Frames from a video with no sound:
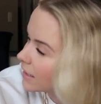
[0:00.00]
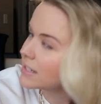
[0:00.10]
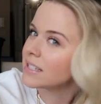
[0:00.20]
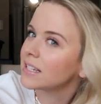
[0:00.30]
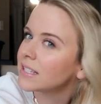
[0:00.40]

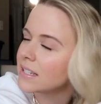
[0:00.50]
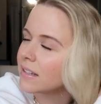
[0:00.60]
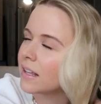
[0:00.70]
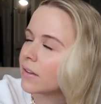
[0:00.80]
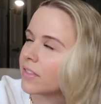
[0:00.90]
consistency.
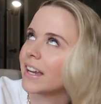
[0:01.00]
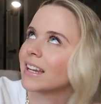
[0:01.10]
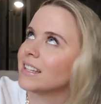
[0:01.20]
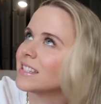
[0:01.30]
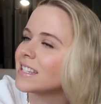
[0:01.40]

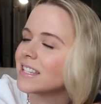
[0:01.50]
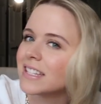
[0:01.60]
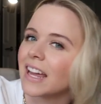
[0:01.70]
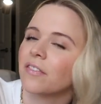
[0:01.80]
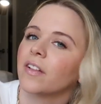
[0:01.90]

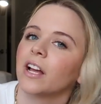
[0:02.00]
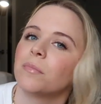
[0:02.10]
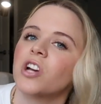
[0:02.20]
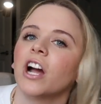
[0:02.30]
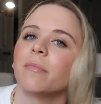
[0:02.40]
I feel like I'm
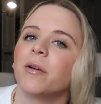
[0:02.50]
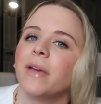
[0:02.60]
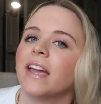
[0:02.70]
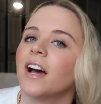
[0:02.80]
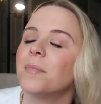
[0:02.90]
talking about
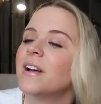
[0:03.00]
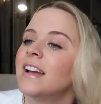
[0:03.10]
makeup.